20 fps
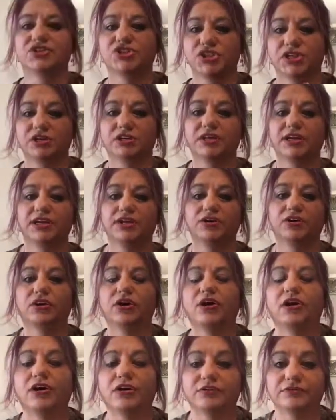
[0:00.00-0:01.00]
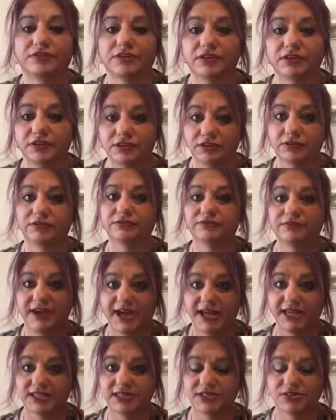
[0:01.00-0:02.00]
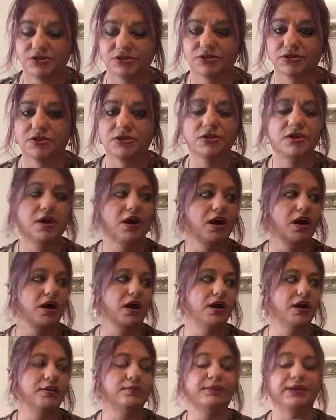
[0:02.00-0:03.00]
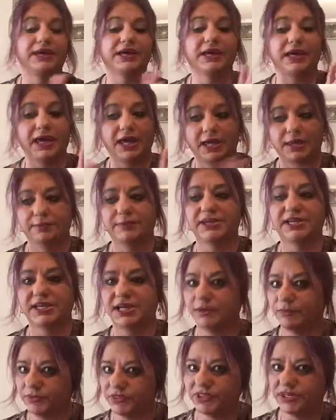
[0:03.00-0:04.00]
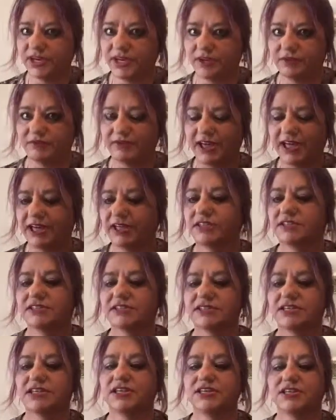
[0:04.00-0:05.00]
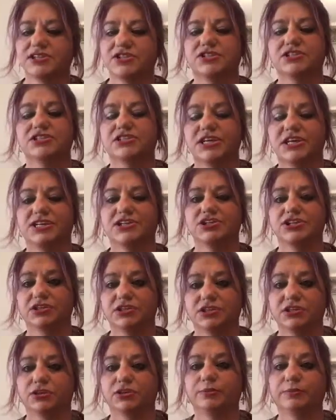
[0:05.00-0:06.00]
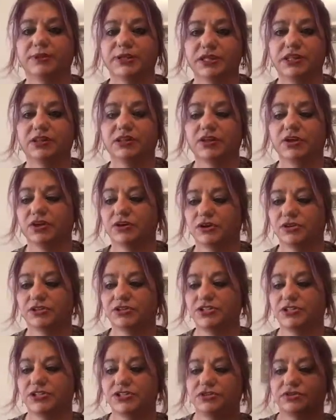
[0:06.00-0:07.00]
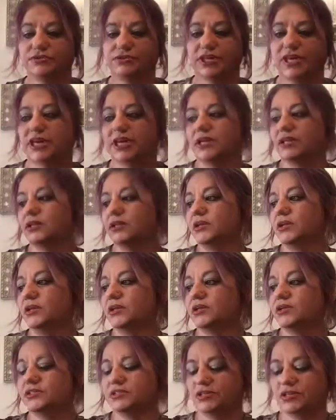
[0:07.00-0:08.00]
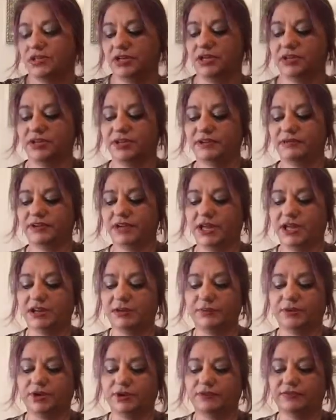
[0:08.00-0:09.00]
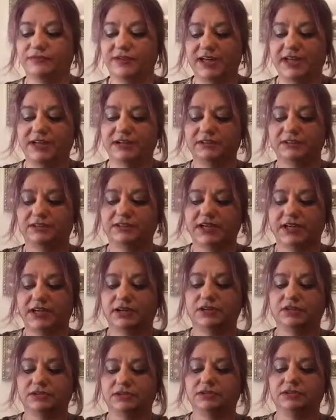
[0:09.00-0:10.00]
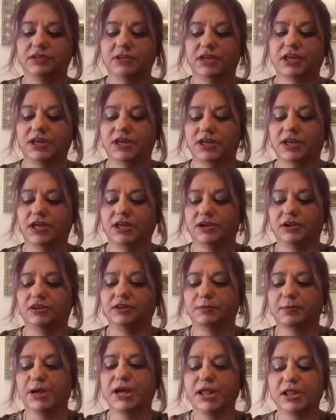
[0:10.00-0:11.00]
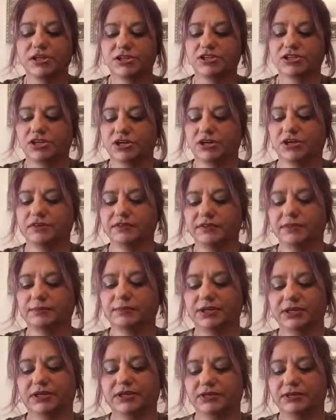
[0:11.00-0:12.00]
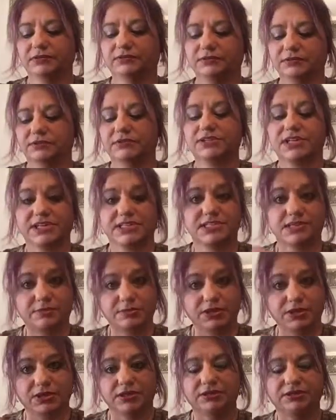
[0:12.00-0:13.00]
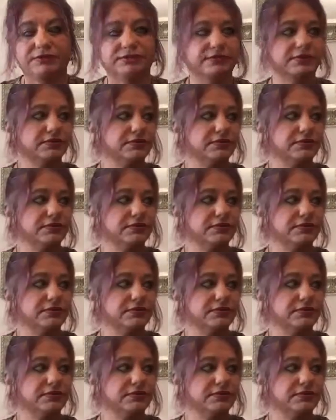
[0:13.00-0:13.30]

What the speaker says: gel layer off a little faster. It can be done with the nail files, it just takes you a little bit longer to do that. So now that I've got them all filed down and got all the polish off, I'm gonna dust them off.